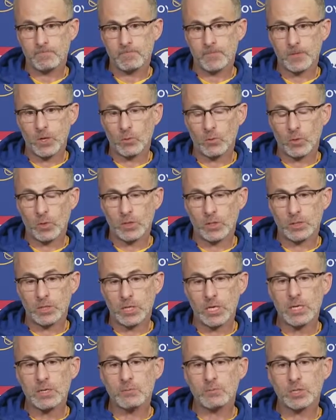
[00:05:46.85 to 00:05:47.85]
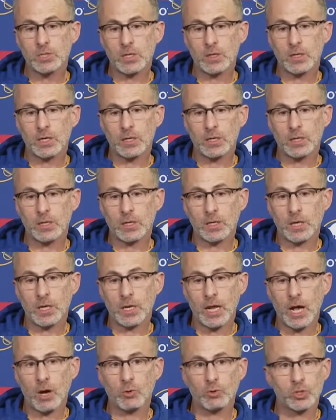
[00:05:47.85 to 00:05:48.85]
you know, teams
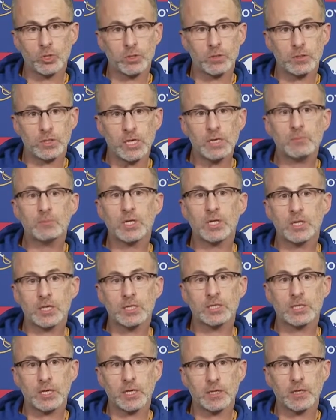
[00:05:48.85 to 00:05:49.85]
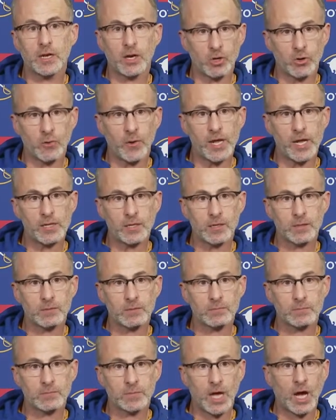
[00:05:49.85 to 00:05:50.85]
in this league that are great
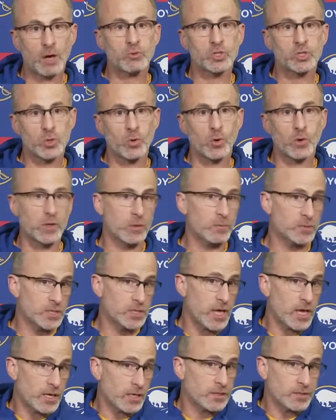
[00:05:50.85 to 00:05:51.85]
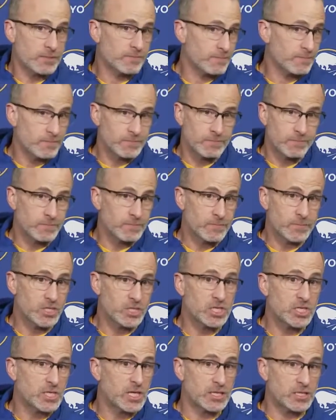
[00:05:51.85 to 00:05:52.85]
outscore their mistakes. It's
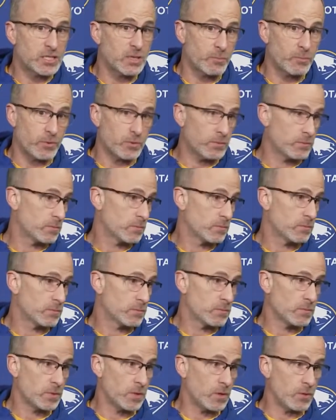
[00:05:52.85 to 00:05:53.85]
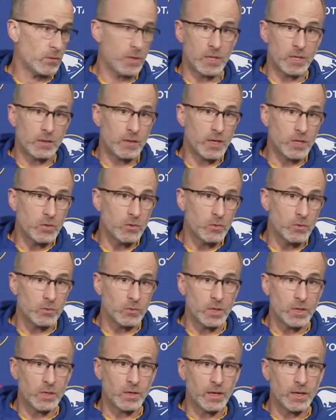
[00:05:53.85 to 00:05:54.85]
just that simple. You know, they do.
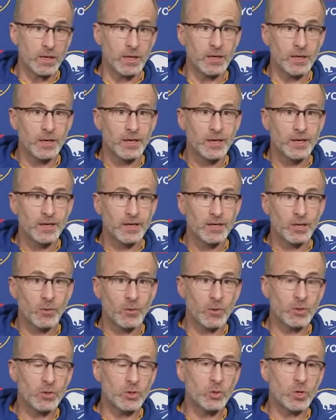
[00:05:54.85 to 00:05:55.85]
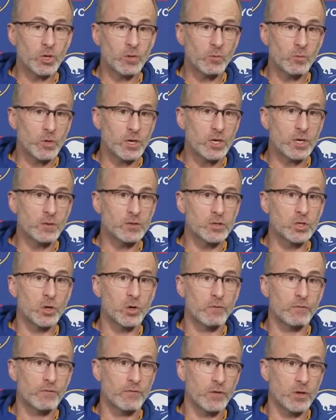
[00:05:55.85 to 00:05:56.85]
They you know, we could
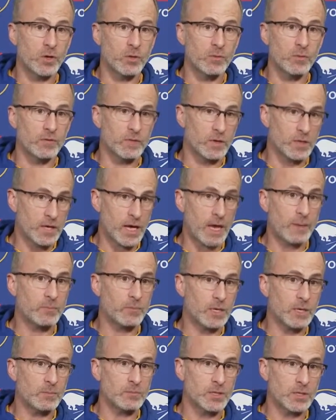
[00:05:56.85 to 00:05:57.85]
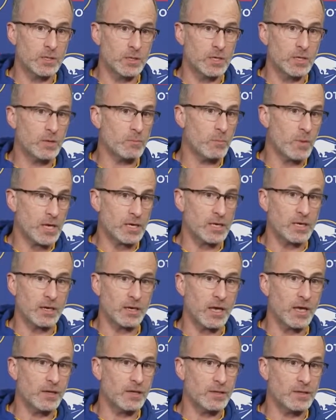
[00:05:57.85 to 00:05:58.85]
show film of the top teams in the league
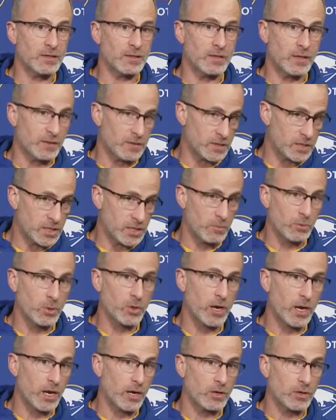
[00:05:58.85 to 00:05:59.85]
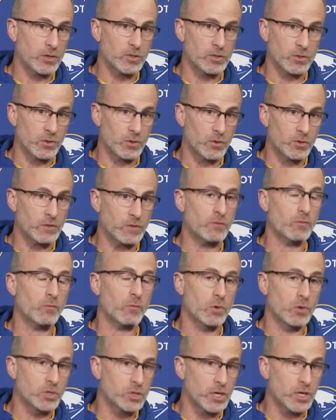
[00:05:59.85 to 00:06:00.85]
making similar errors or even
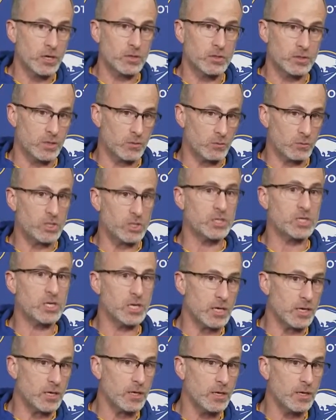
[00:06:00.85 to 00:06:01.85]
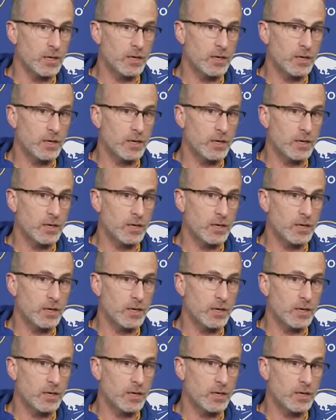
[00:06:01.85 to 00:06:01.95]
worse errors than we see,